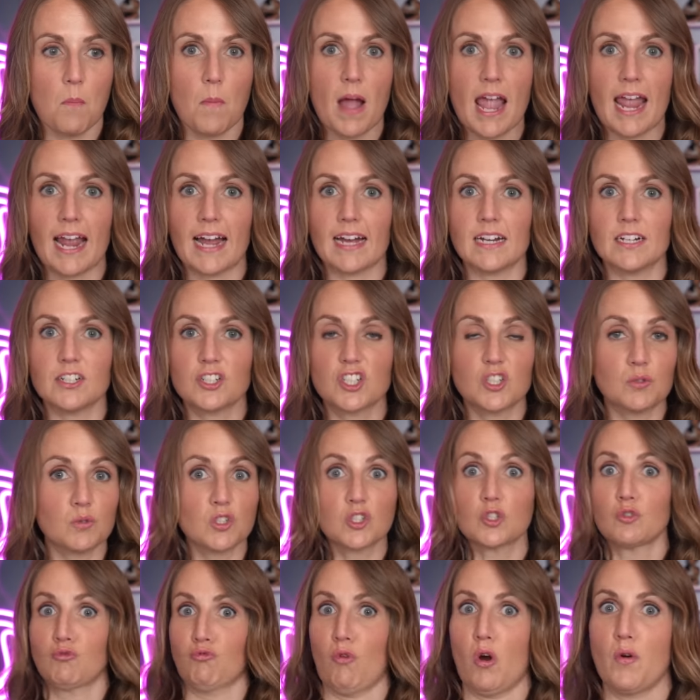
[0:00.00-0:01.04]
and she
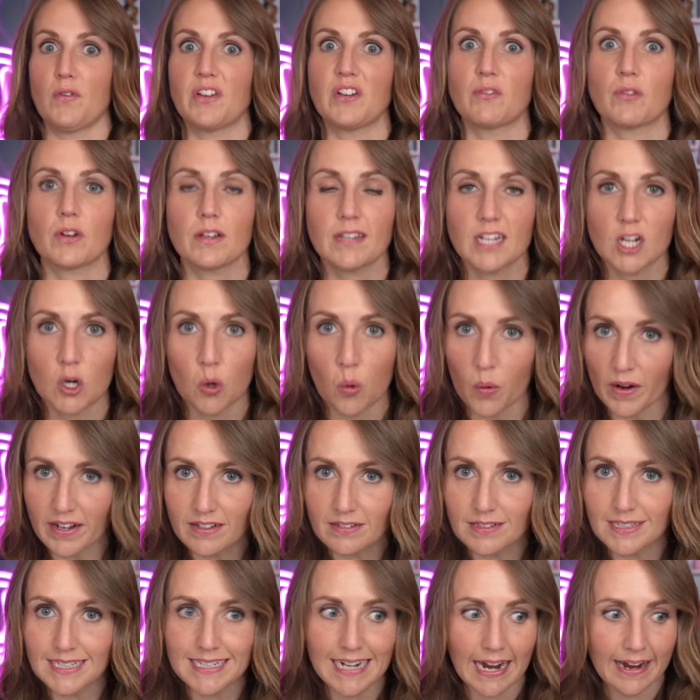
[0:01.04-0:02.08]
was growing really
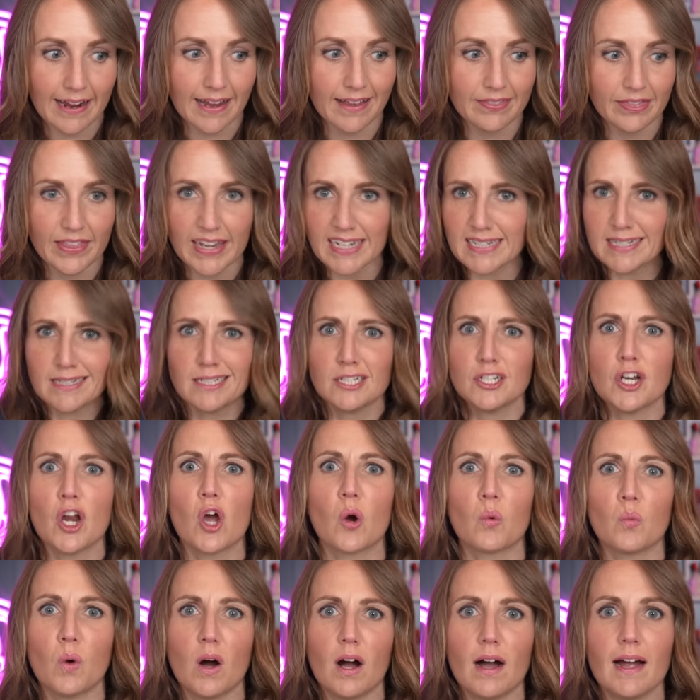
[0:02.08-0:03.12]
quickly and they didn't know
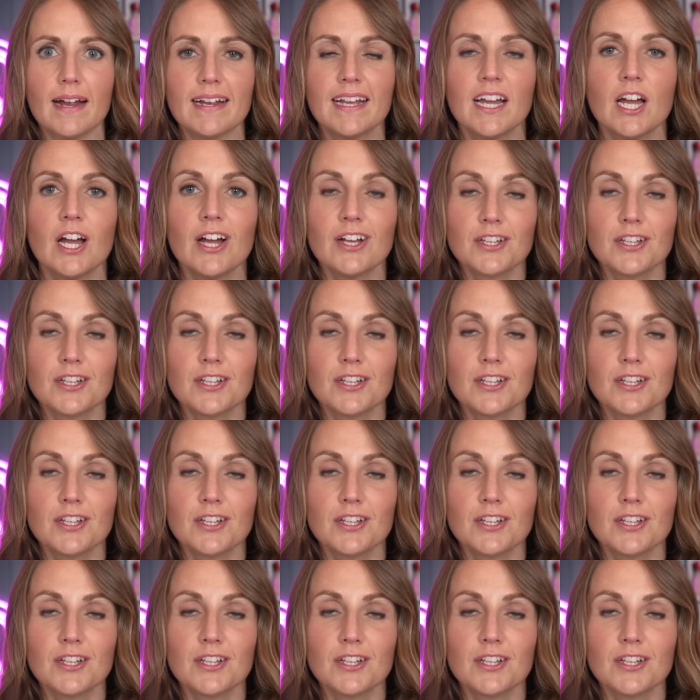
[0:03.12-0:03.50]
why.